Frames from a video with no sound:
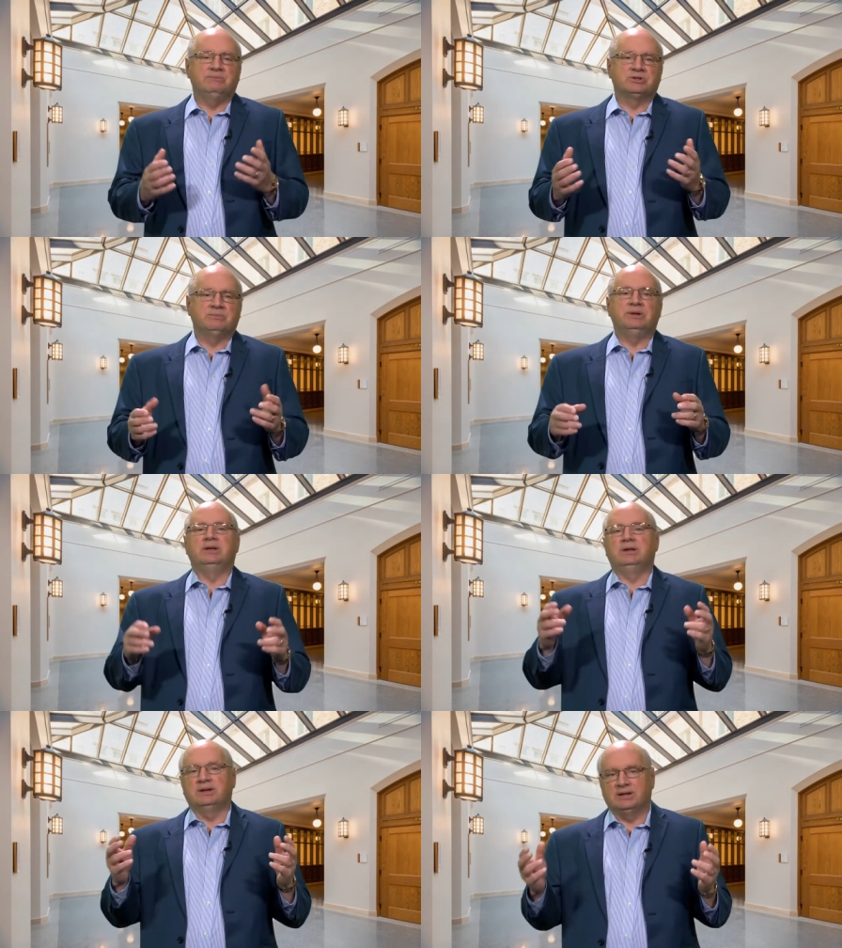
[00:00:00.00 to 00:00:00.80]
to
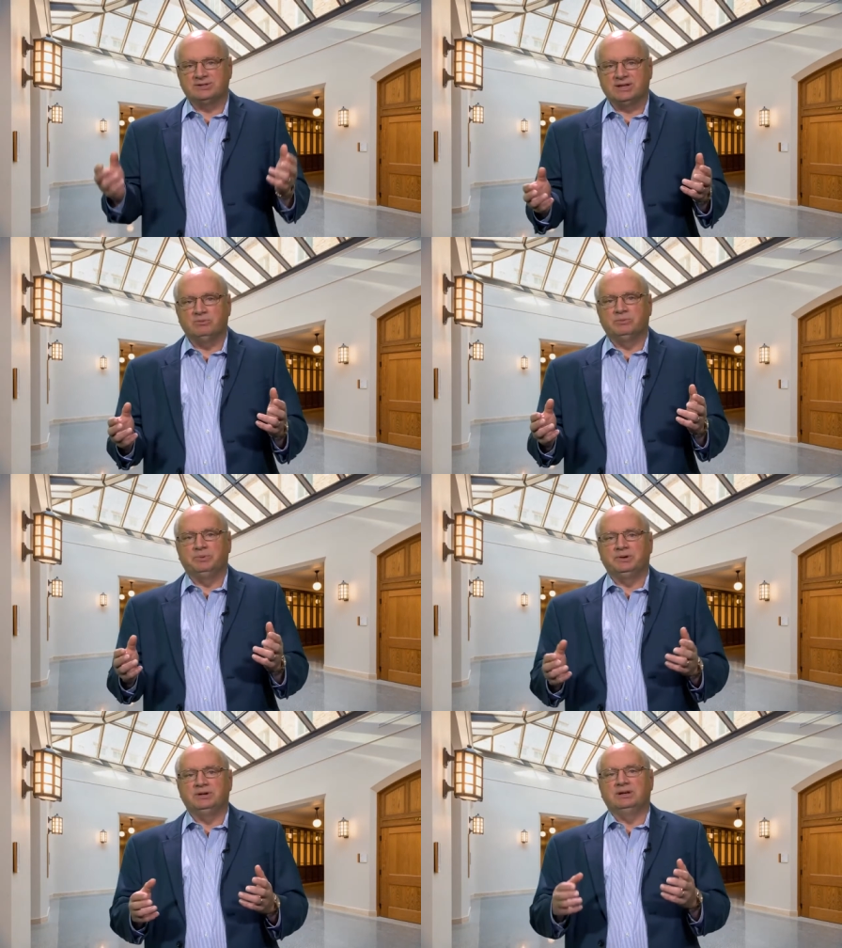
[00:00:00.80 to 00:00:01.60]
be, as they would
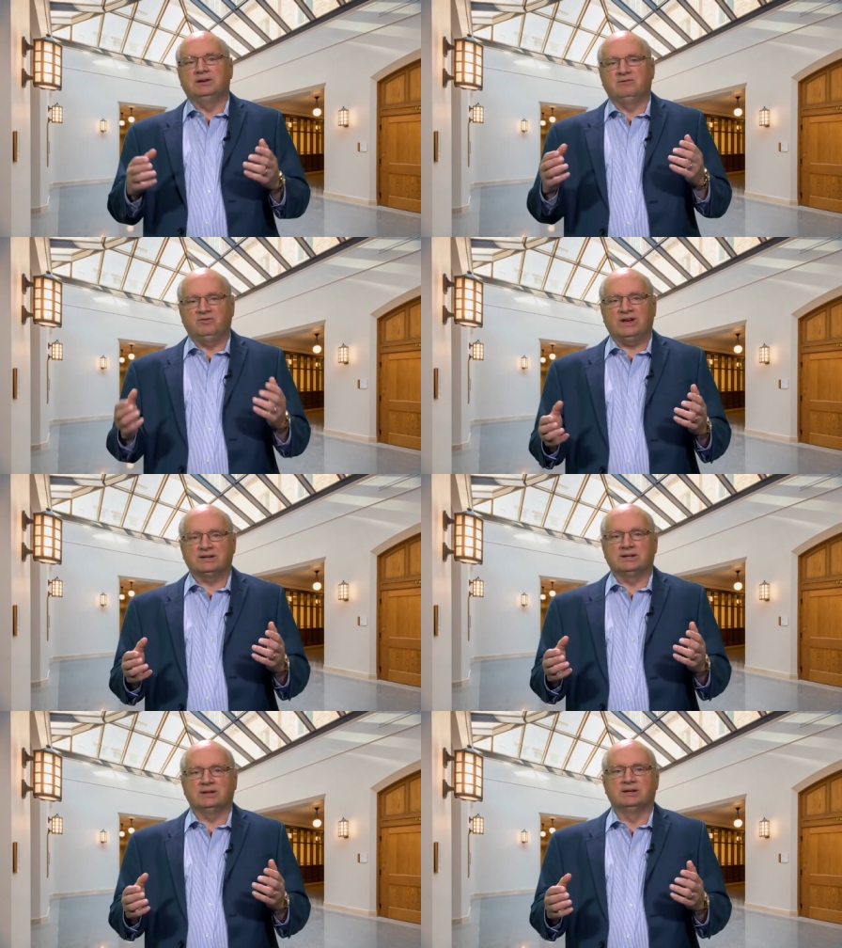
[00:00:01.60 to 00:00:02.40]
put it,
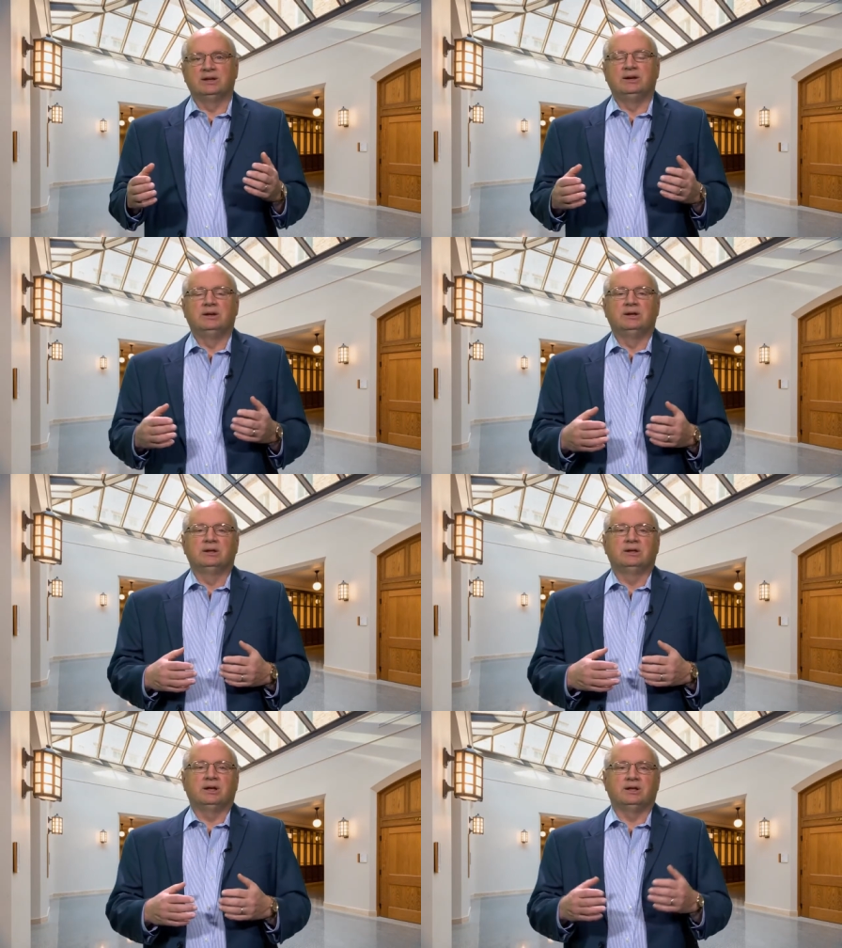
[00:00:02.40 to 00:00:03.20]
infecting
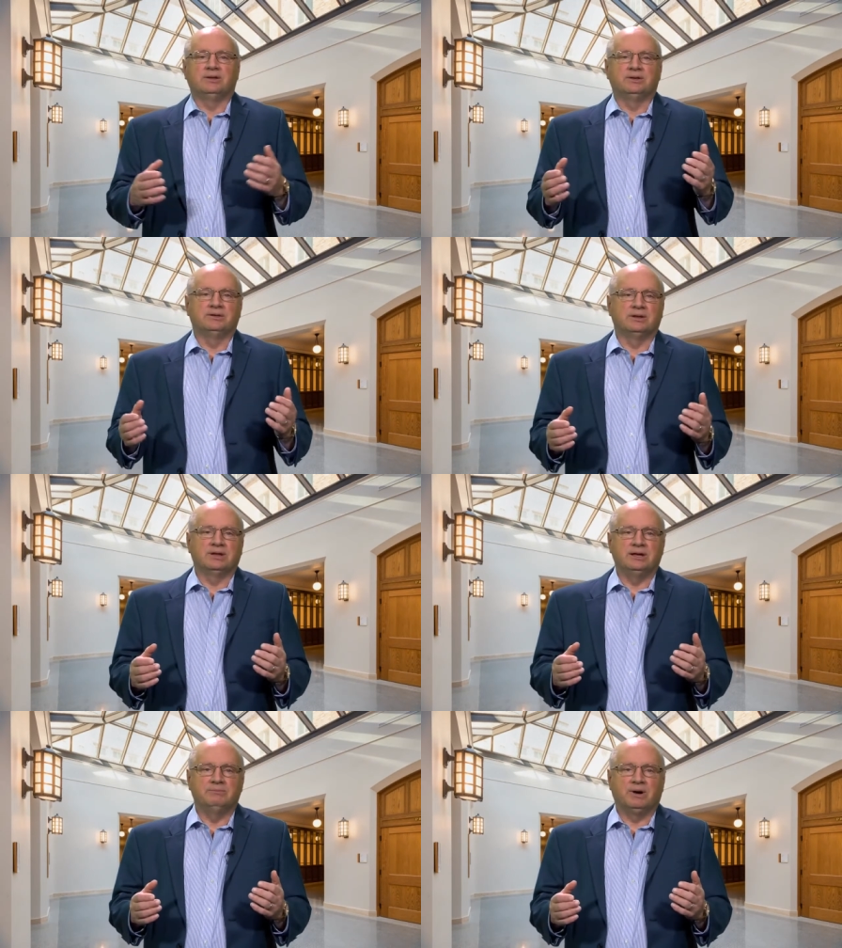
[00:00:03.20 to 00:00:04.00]
uh, the
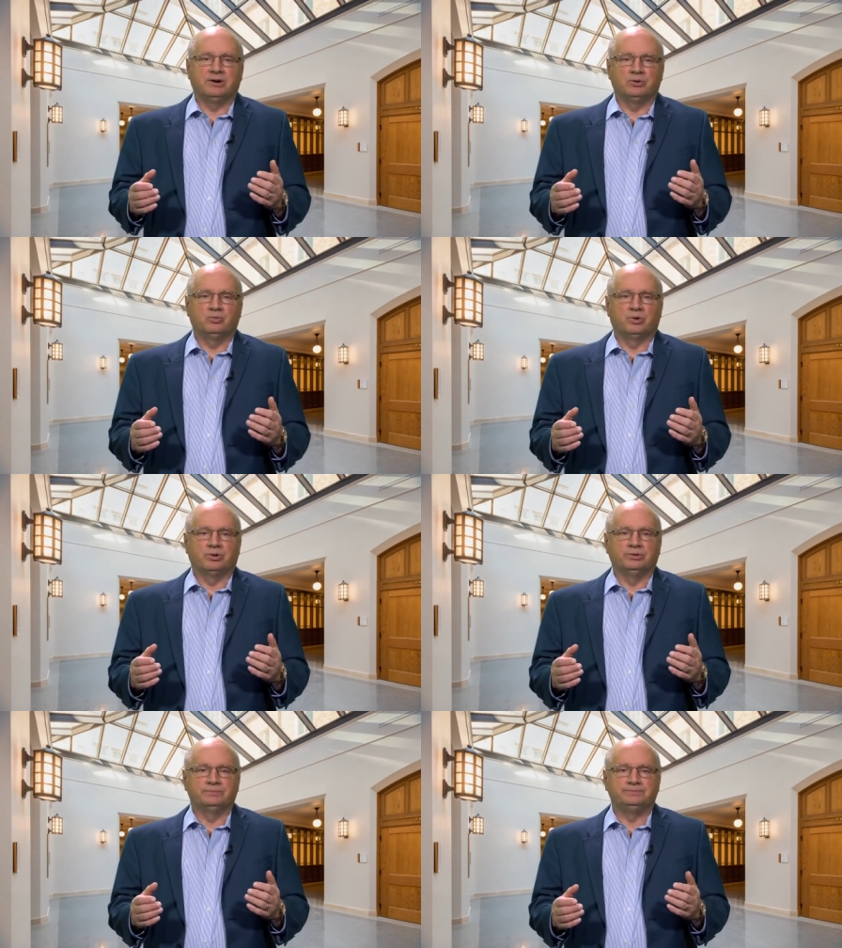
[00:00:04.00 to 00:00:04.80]
late modern world.